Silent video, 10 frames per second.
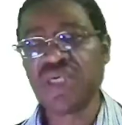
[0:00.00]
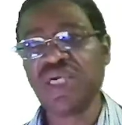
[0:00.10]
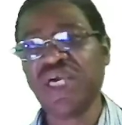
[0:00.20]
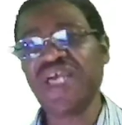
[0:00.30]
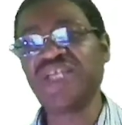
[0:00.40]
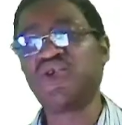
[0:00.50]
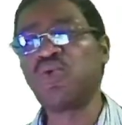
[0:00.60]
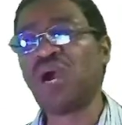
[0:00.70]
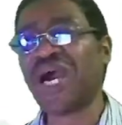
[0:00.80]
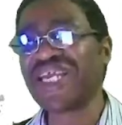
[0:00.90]
and you
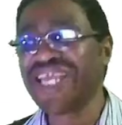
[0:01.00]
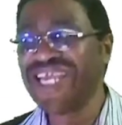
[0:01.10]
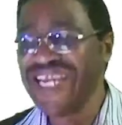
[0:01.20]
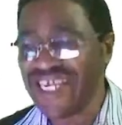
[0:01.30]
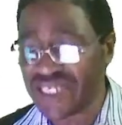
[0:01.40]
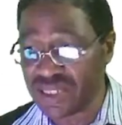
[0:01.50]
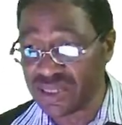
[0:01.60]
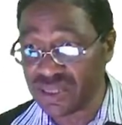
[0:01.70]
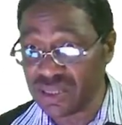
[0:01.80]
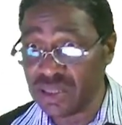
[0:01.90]
calculate
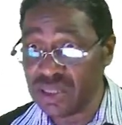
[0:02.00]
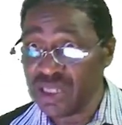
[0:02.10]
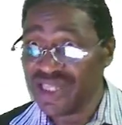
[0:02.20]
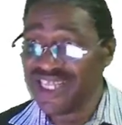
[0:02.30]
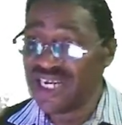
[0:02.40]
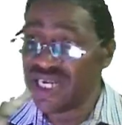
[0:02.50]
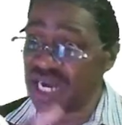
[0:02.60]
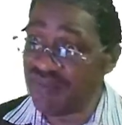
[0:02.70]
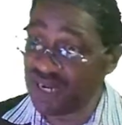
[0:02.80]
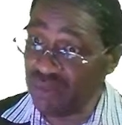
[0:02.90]
the
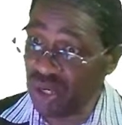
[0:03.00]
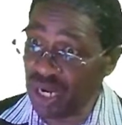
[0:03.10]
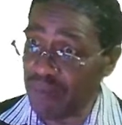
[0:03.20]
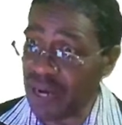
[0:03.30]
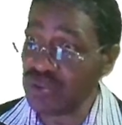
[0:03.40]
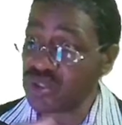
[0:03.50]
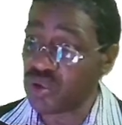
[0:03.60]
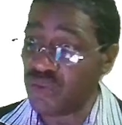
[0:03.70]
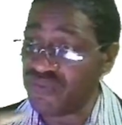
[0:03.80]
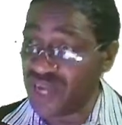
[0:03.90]
recoverable amount
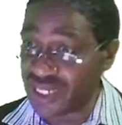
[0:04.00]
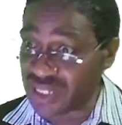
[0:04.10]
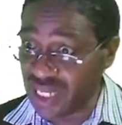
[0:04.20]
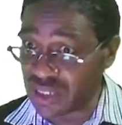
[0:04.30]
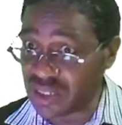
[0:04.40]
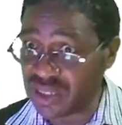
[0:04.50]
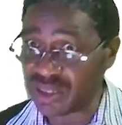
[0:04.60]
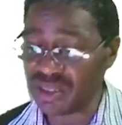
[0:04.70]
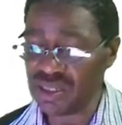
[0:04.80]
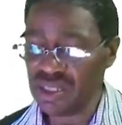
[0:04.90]
of that asset
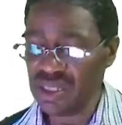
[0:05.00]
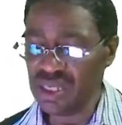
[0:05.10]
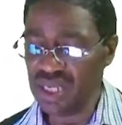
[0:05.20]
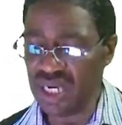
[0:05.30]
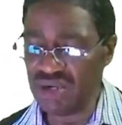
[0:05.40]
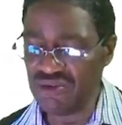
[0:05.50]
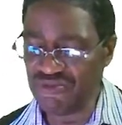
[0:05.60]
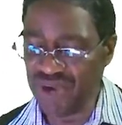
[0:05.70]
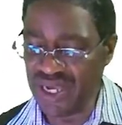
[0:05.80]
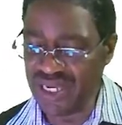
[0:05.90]
and you
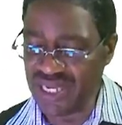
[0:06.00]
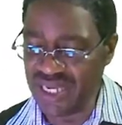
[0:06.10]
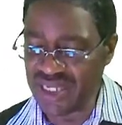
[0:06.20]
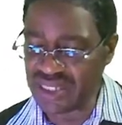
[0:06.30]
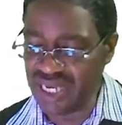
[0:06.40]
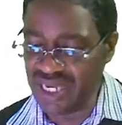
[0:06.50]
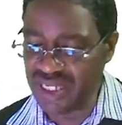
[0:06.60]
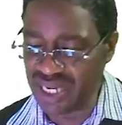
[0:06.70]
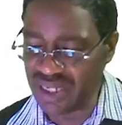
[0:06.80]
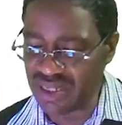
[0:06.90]
find it's
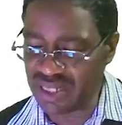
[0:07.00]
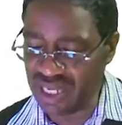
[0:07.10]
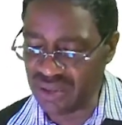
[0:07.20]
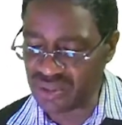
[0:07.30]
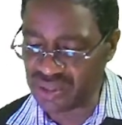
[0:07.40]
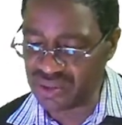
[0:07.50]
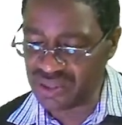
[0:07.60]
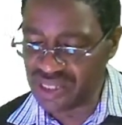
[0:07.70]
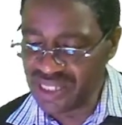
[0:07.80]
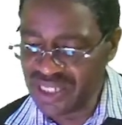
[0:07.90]
800,000,
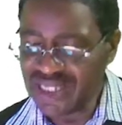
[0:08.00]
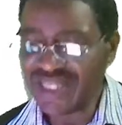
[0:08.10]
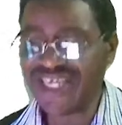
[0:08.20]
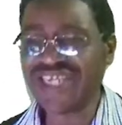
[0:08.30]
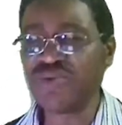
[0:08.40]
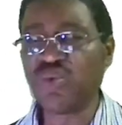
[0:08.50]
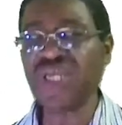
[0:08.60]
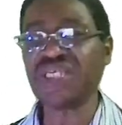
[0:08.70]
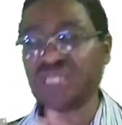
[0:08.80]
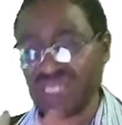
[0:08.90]
then we
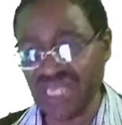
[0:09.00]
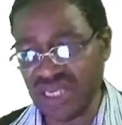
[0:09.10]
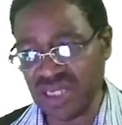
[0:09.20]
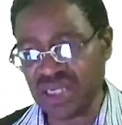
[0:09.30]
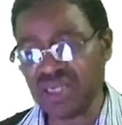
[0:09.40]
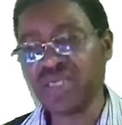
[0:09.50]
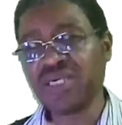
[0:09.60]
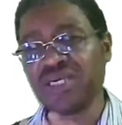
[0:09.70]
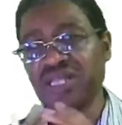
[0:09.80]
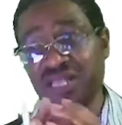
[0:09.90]
say
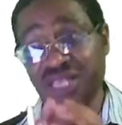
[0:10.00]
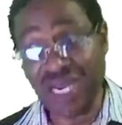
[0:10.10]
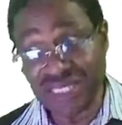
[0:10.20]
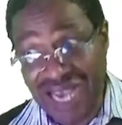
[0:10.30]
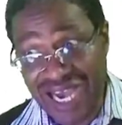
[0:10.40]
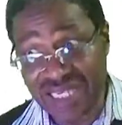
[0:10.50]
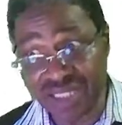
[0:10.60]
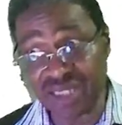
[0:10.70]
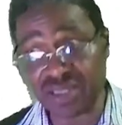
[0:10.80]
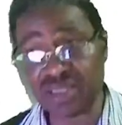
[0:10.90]
that
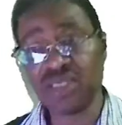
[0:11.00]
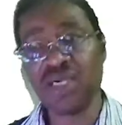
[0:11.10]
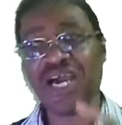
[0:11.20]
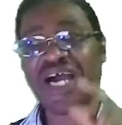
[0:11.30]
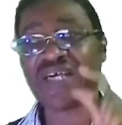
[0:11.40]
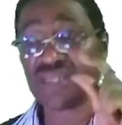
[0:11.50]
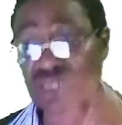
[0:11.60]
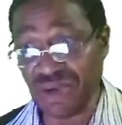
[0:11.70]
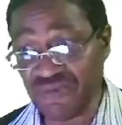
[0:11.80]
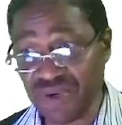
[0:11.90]
asset has
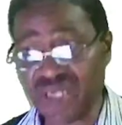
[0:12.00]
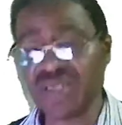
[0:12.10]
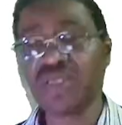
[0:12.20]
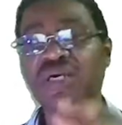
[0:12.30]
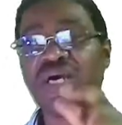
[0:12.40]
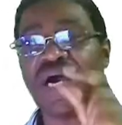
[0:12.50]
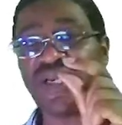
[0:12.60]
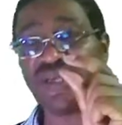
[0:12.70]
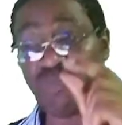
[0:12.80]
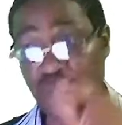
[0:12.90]
suffered an
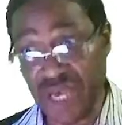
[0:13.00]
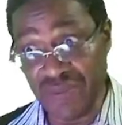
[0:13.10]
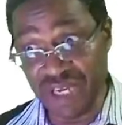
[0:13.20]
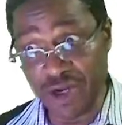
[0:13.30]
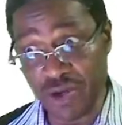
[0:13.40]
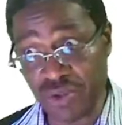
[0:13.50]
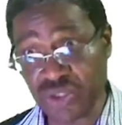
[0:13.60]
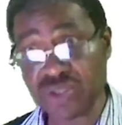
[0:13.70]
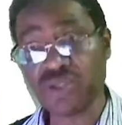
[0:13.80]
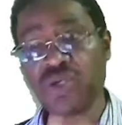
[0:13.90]
impairment loss
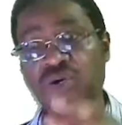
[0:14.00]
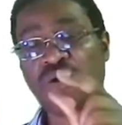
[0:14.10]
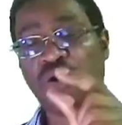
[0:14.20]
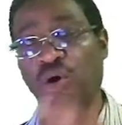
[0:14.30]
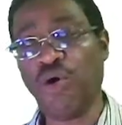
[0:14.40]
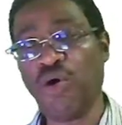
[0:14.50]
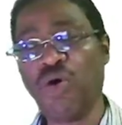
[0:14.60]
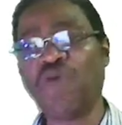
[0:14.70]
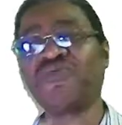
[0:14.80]
of